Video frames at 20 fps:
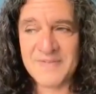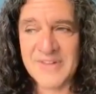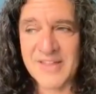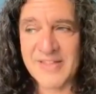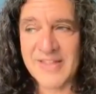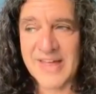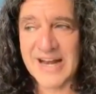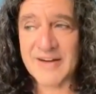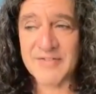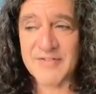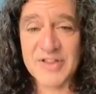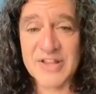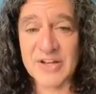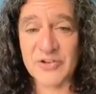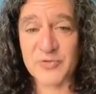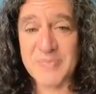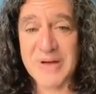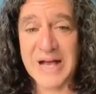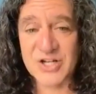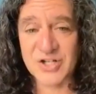that everything
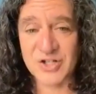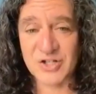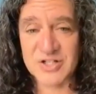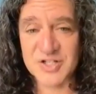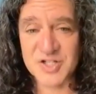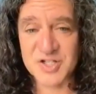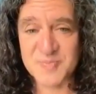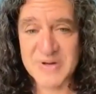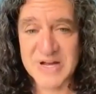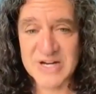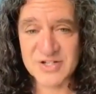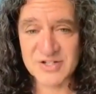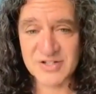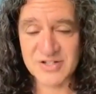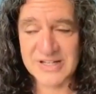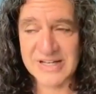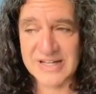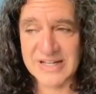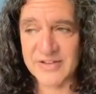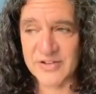is magical and
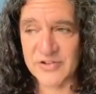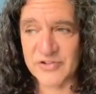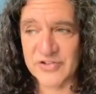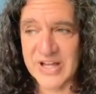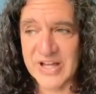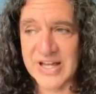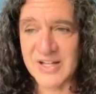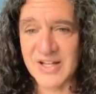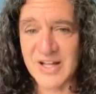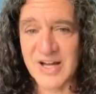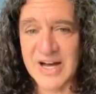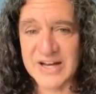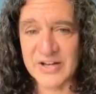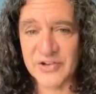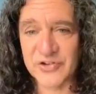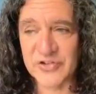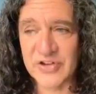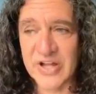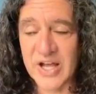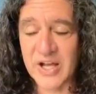special and the zen line
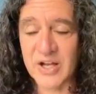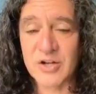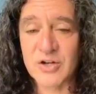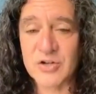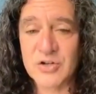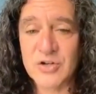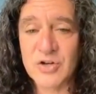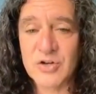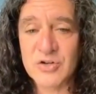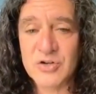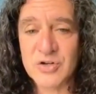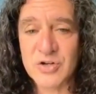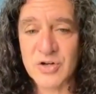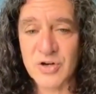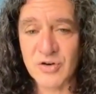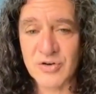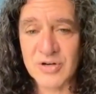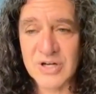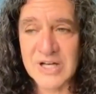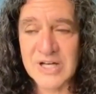is saying no no
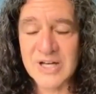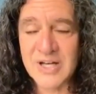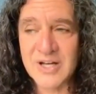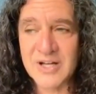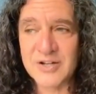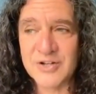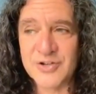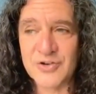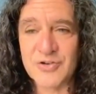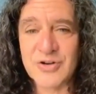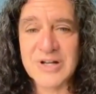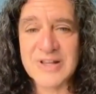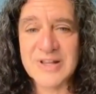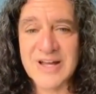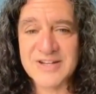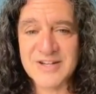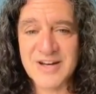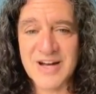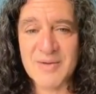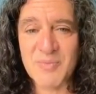no during
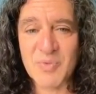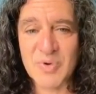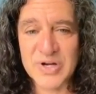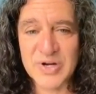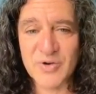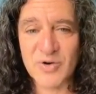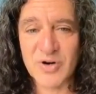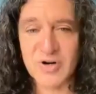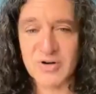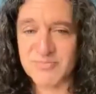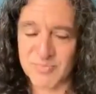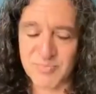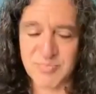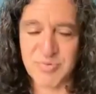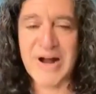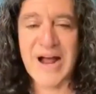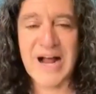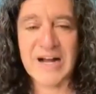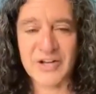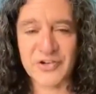that time when you were
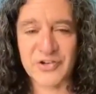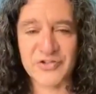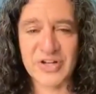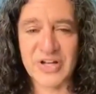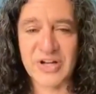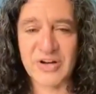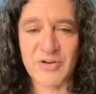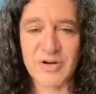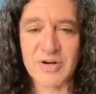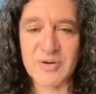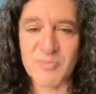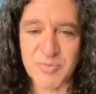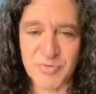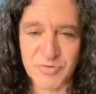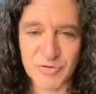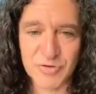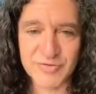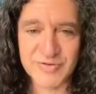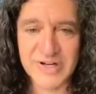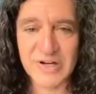practicing or
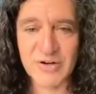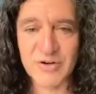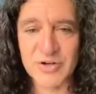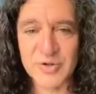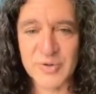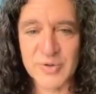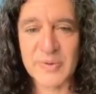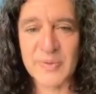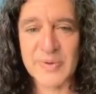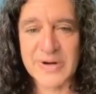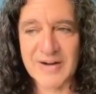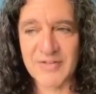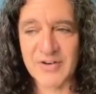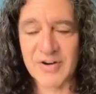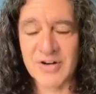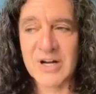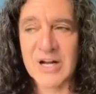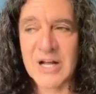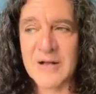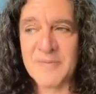improving or doing
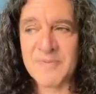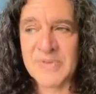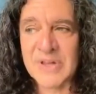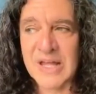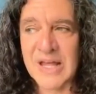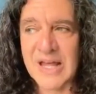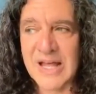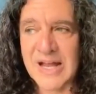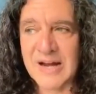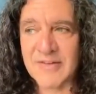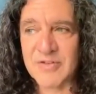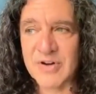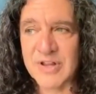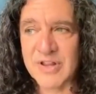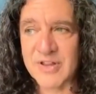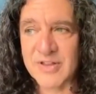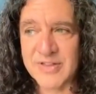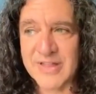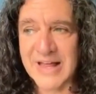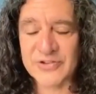whatever every
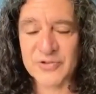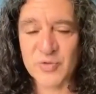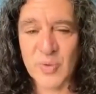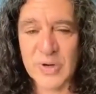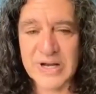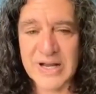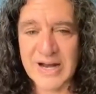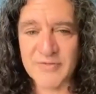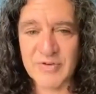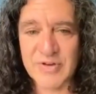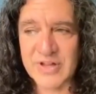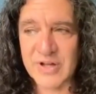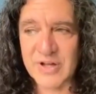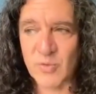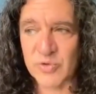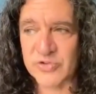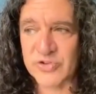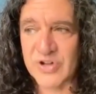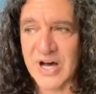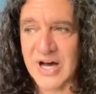that's when everything
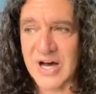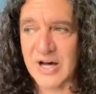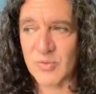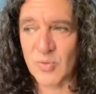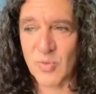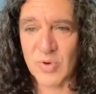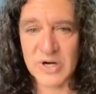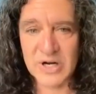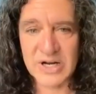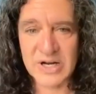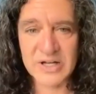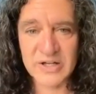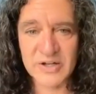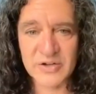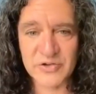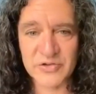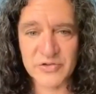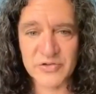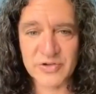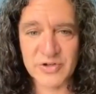was not what it
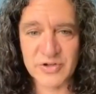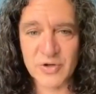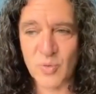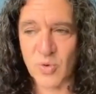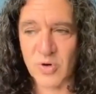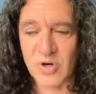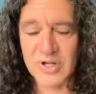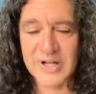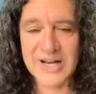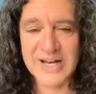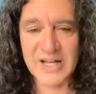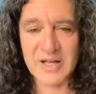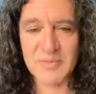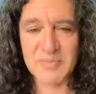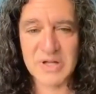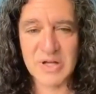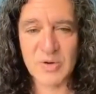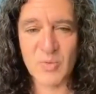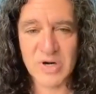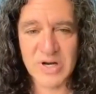is you weren't letting it
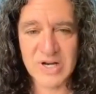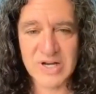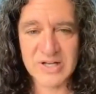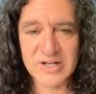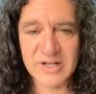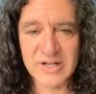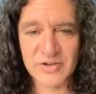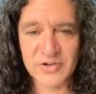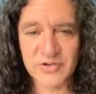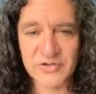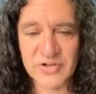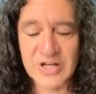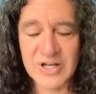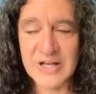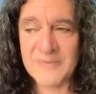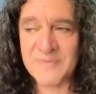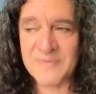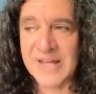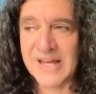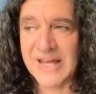be what it is
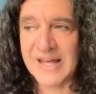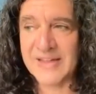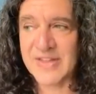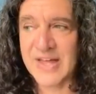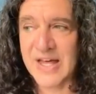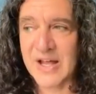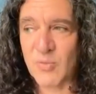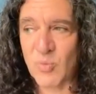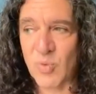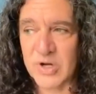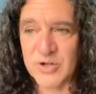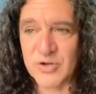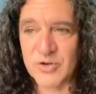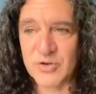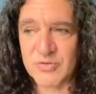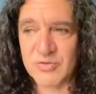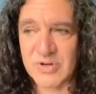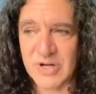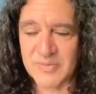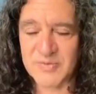and then what
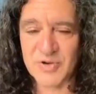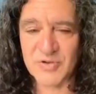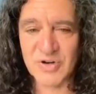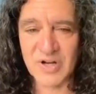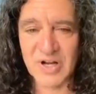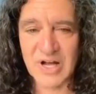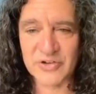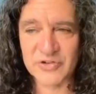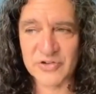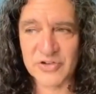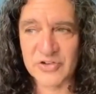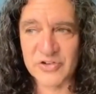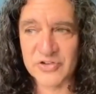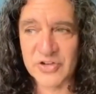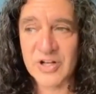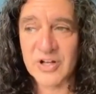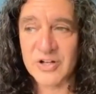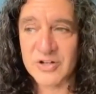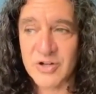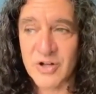you come to realize is
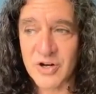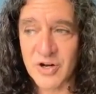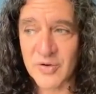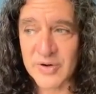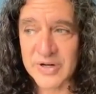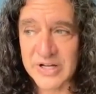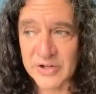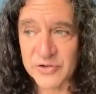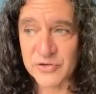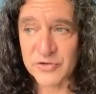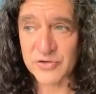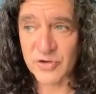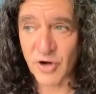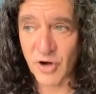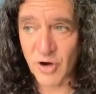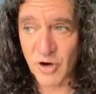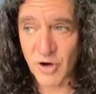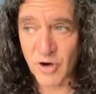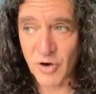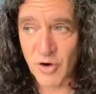no no it's
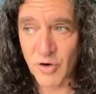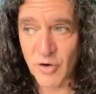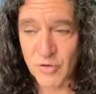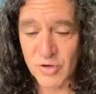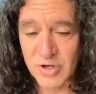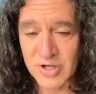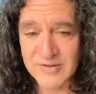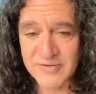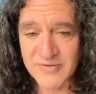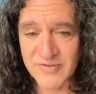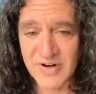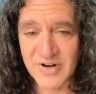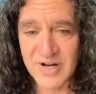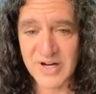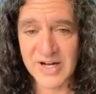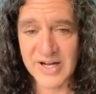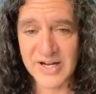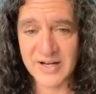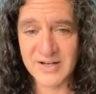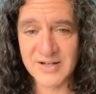totally
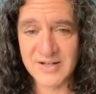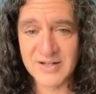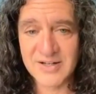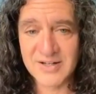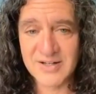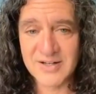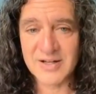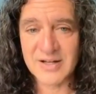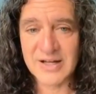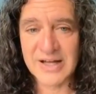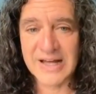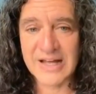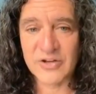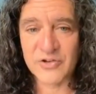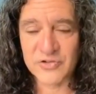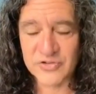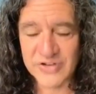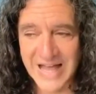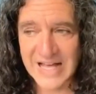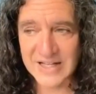fine
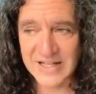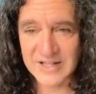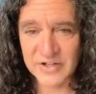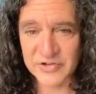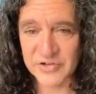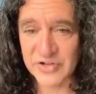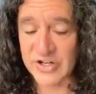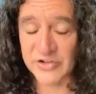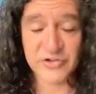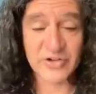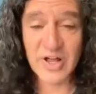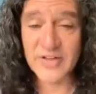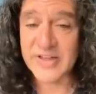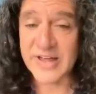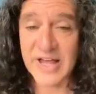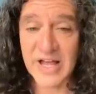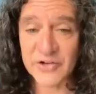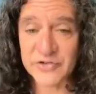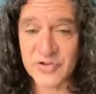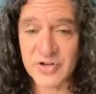exactly as it is
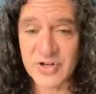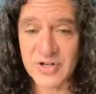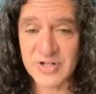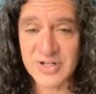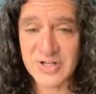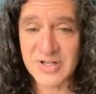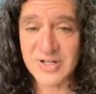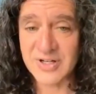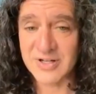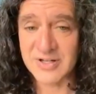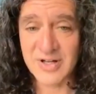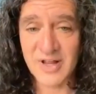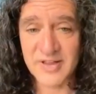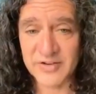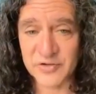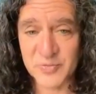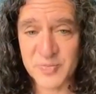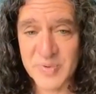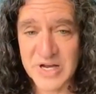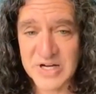nothing extra nothing
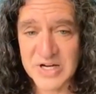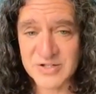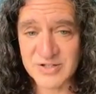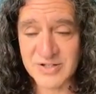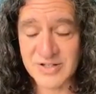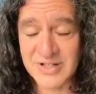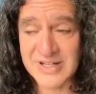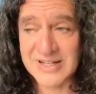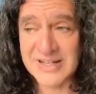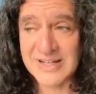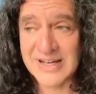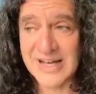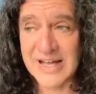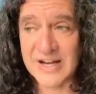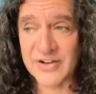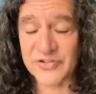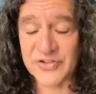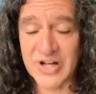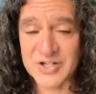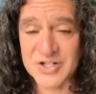special and
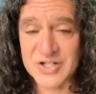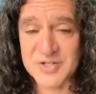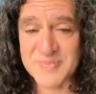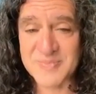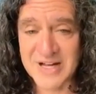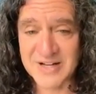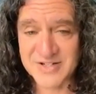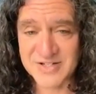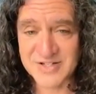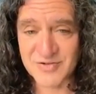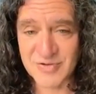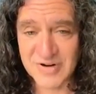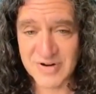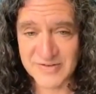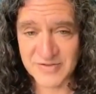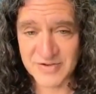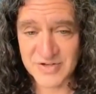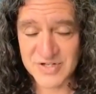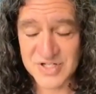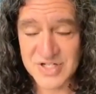it's not just mountains and
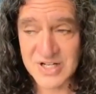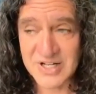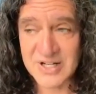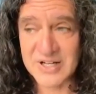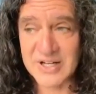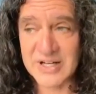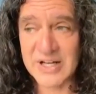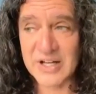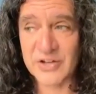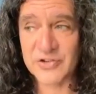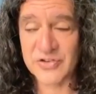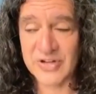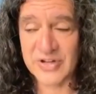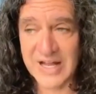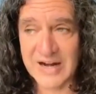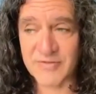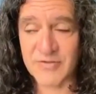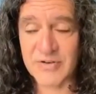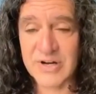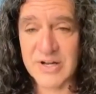rivers, it's
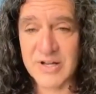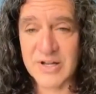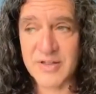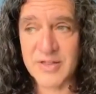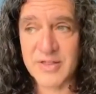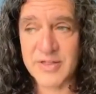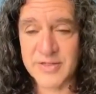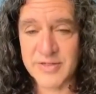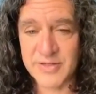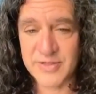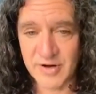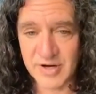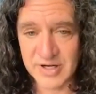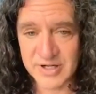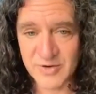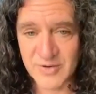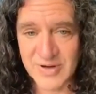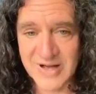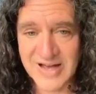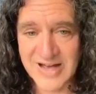every thought
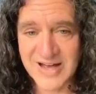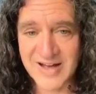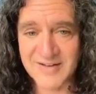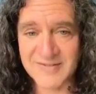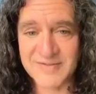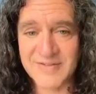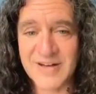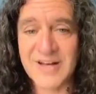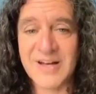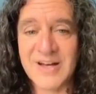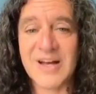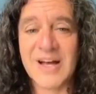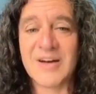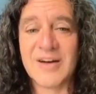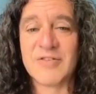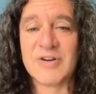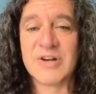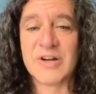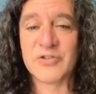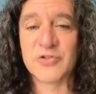you have,
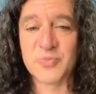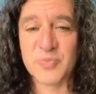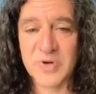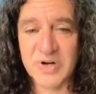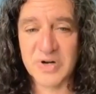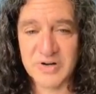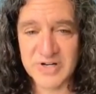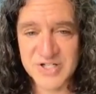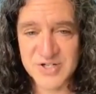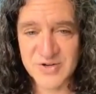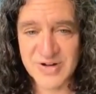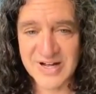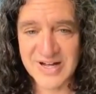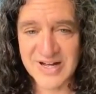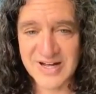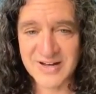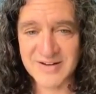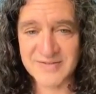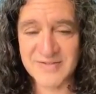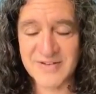every experience you
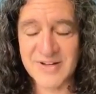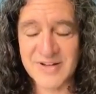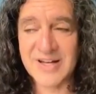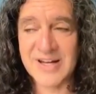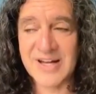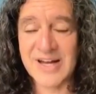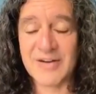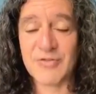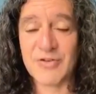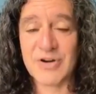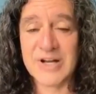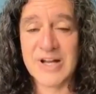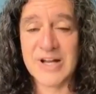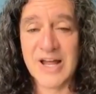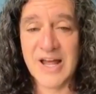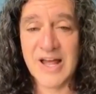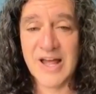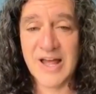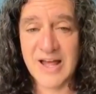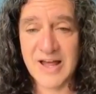have, every
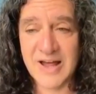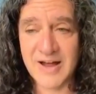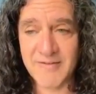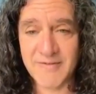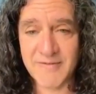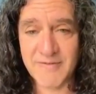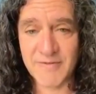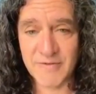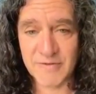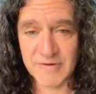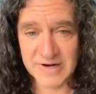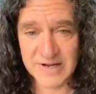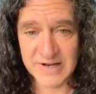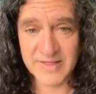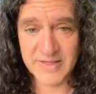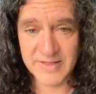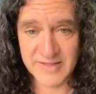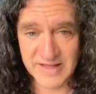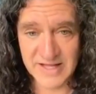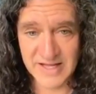
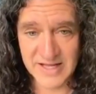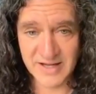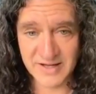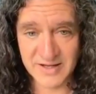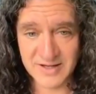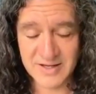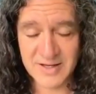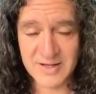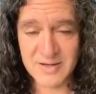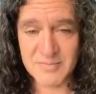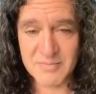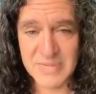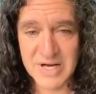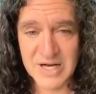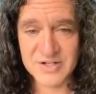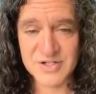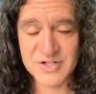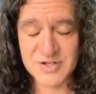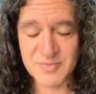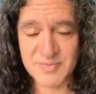everything.
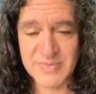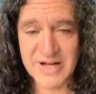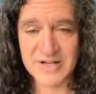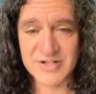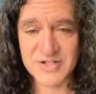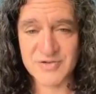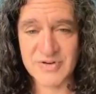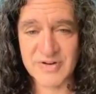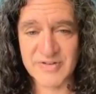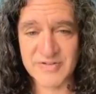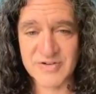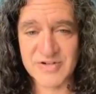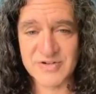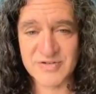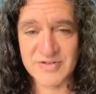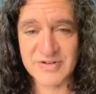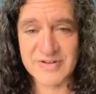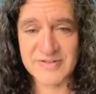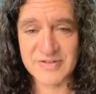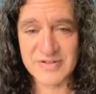Mountains are mountains, rivers are
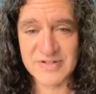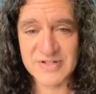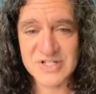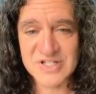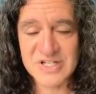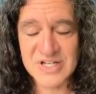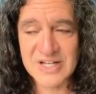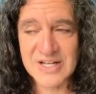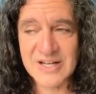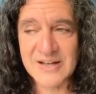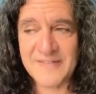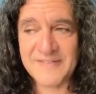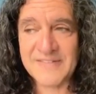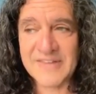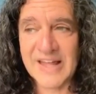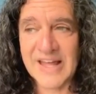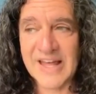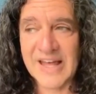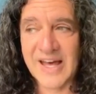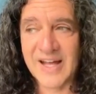rivers.
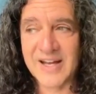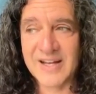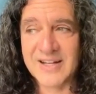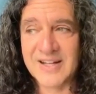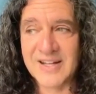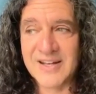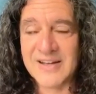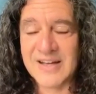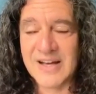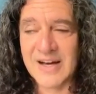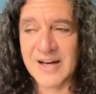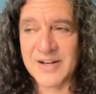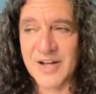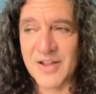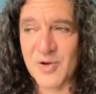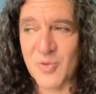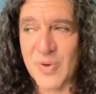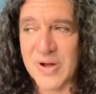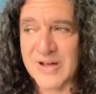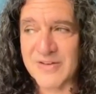And
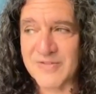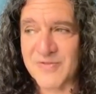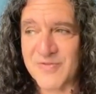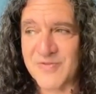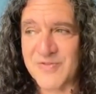another way of